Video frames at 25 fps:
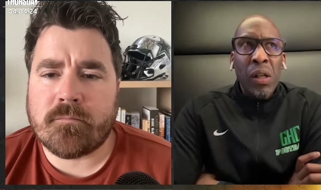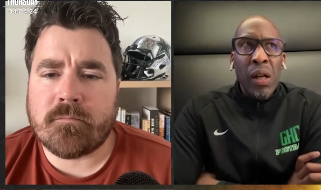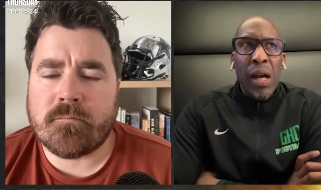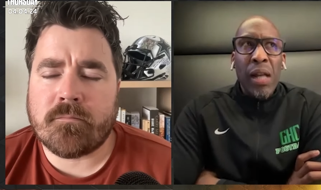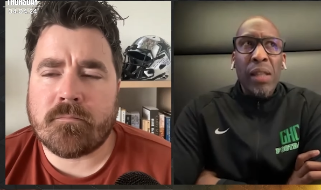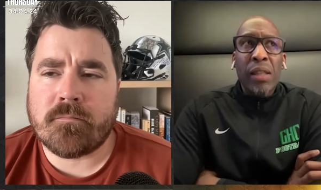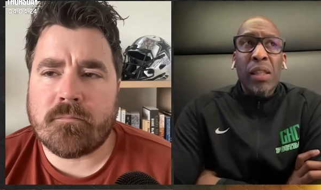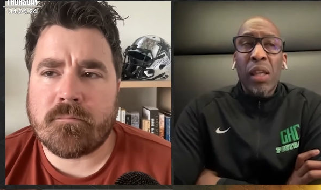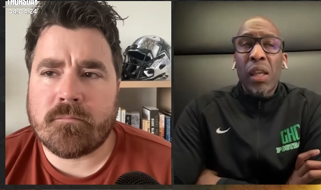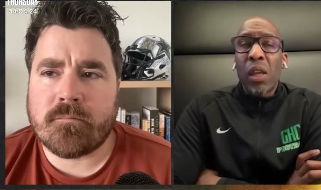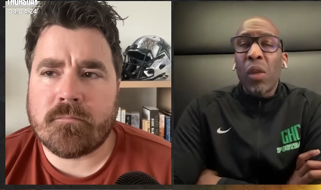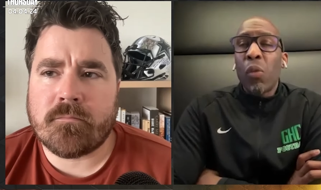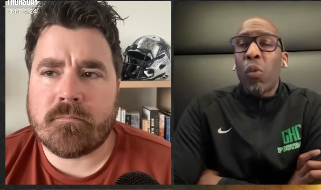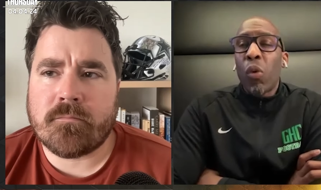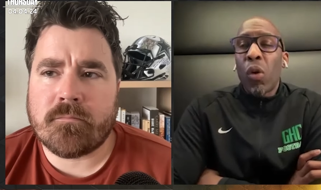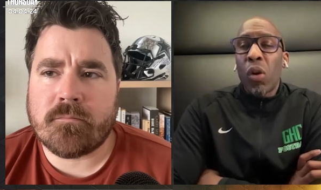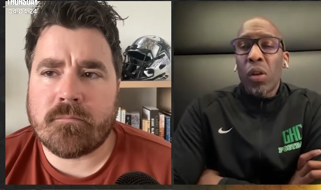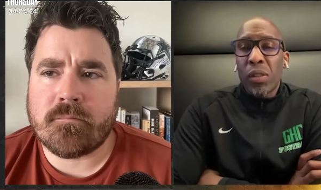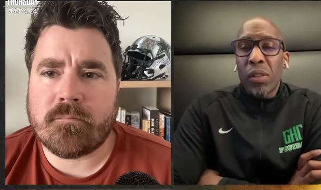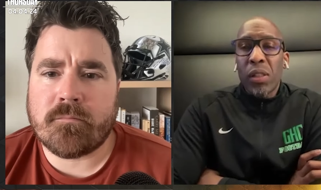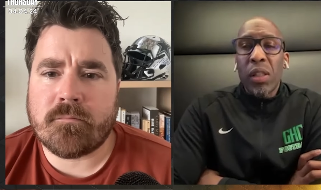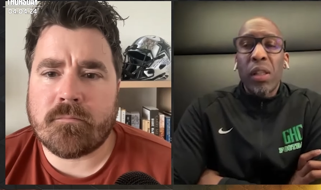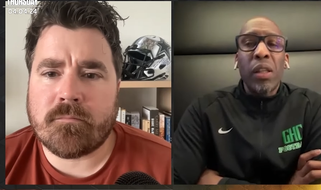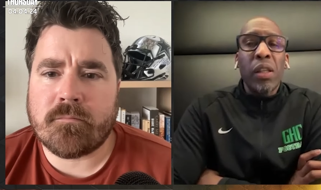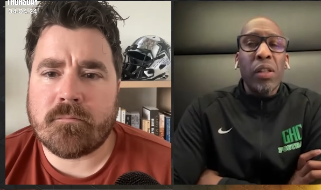Speaker 1: I think it
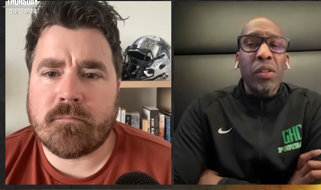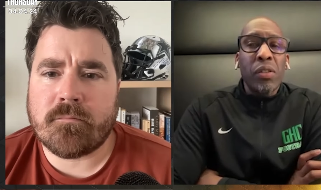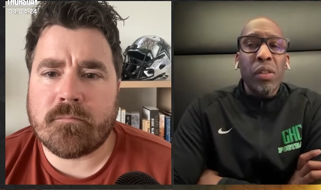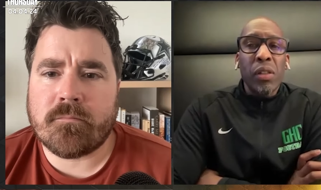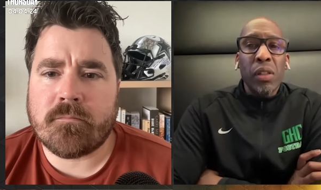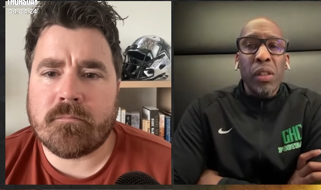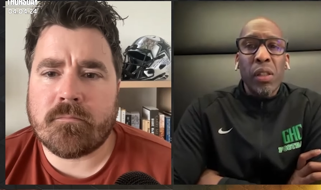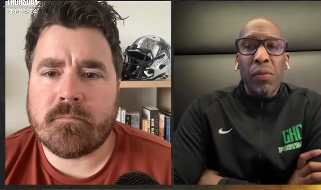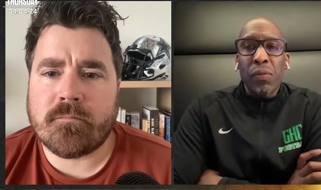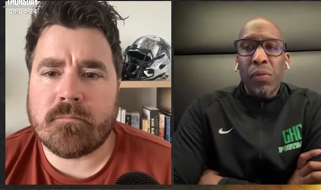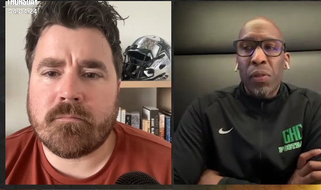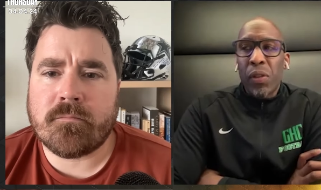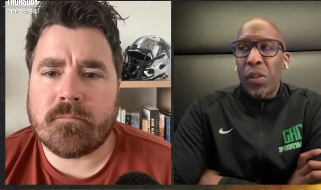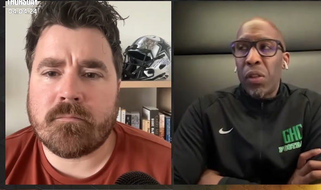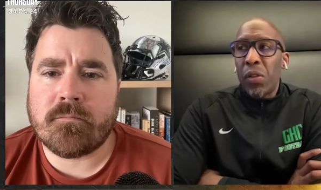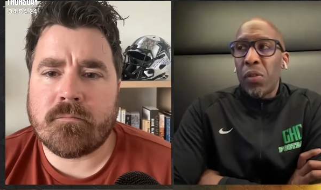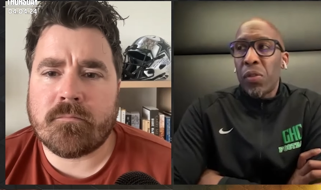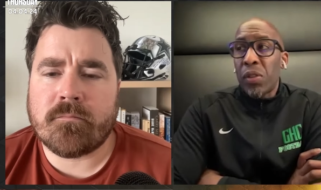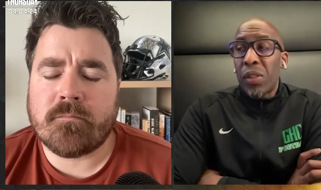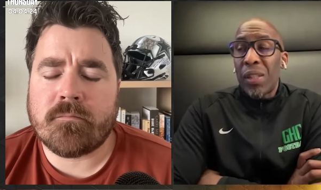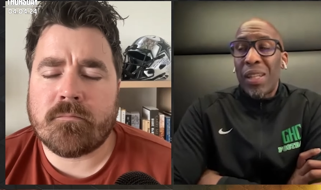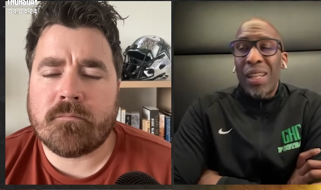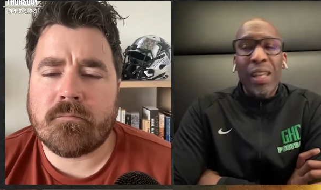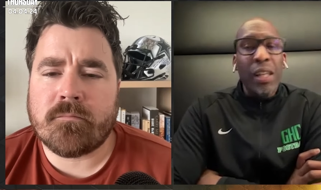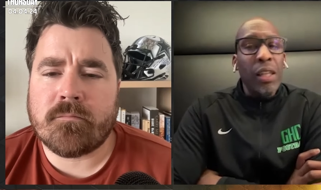works initially for
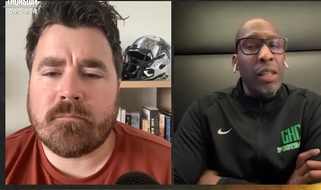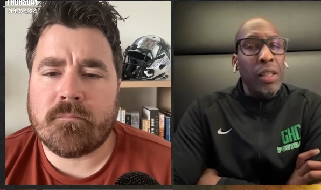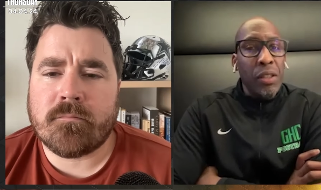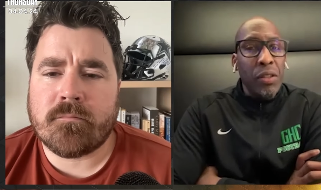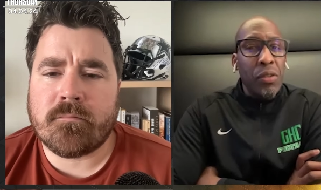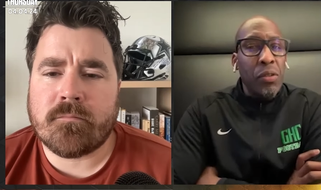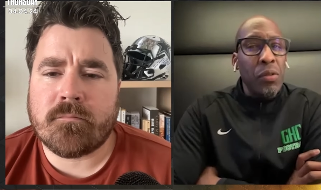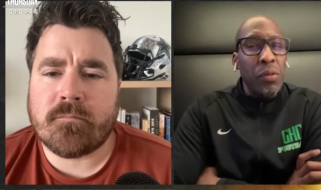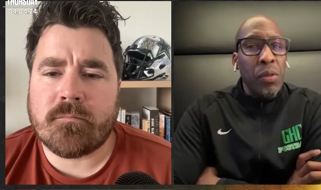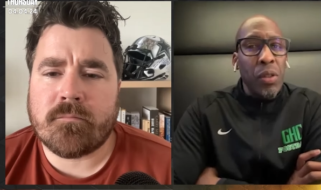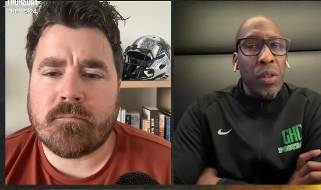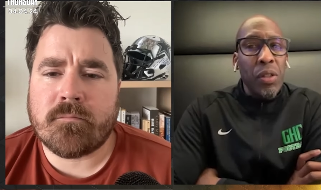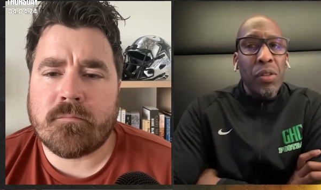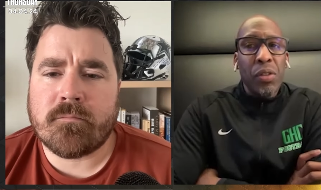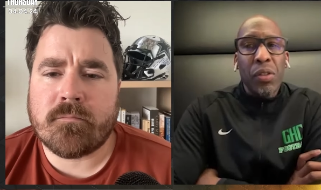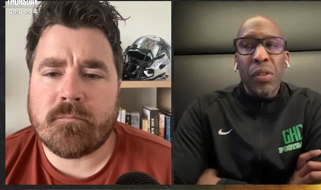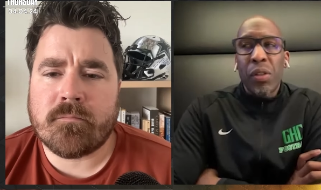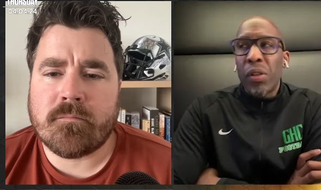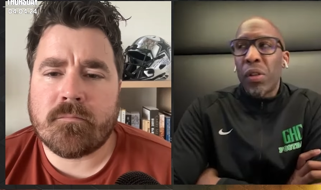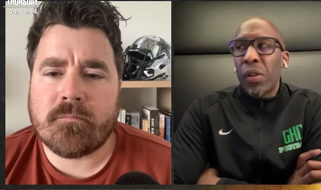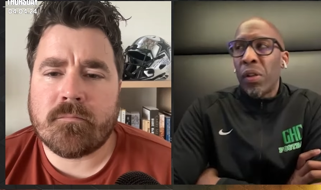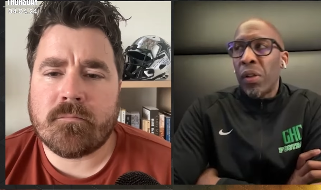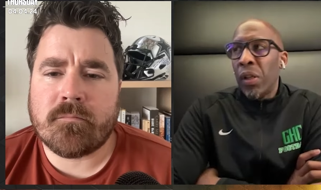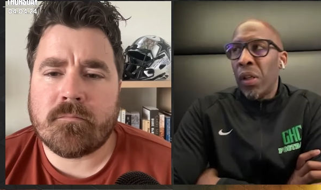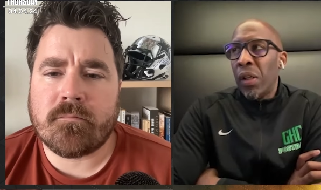Houston, at least through this
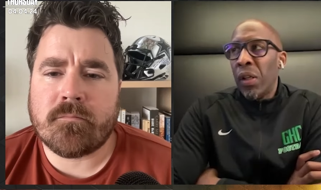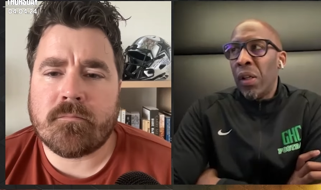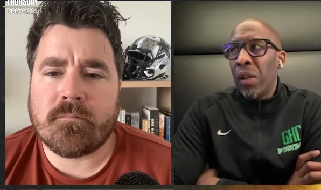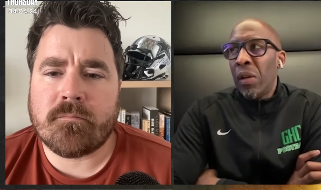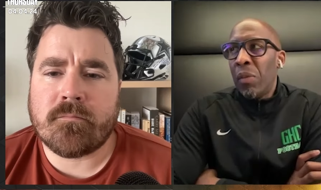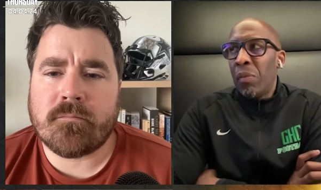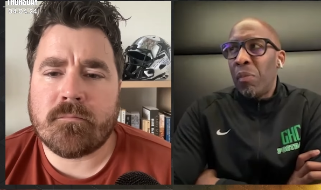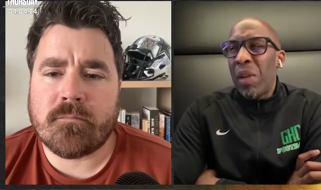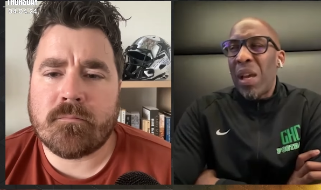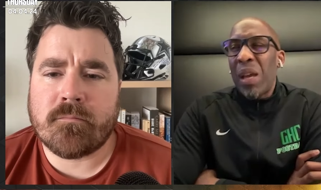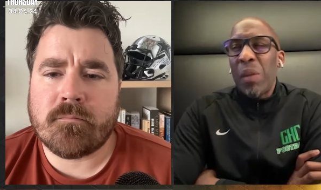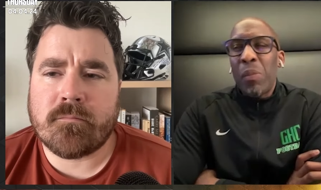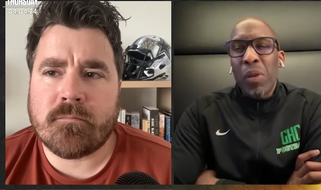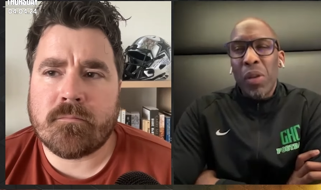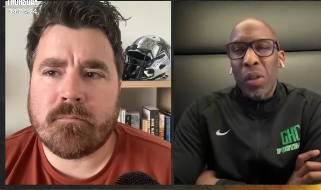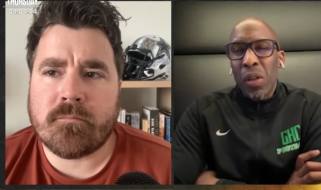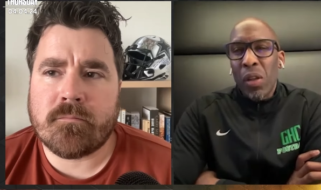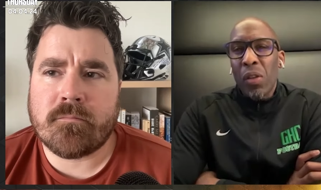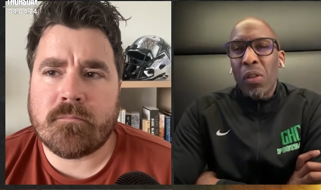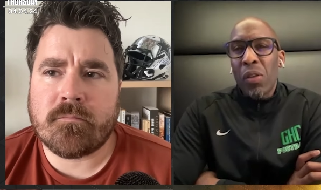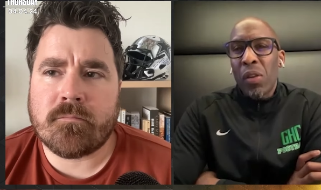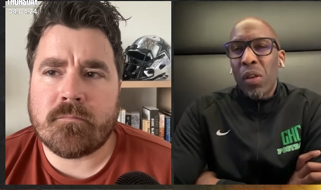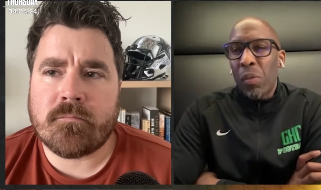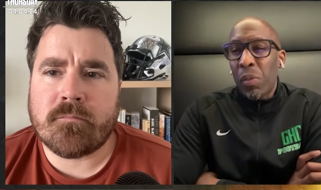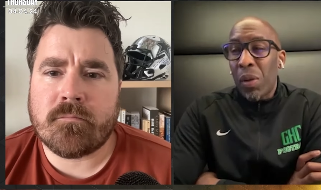year, maybe
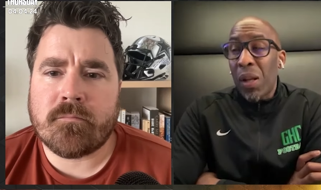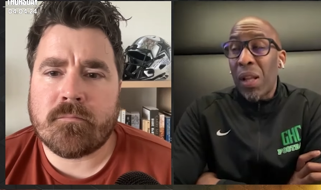another year.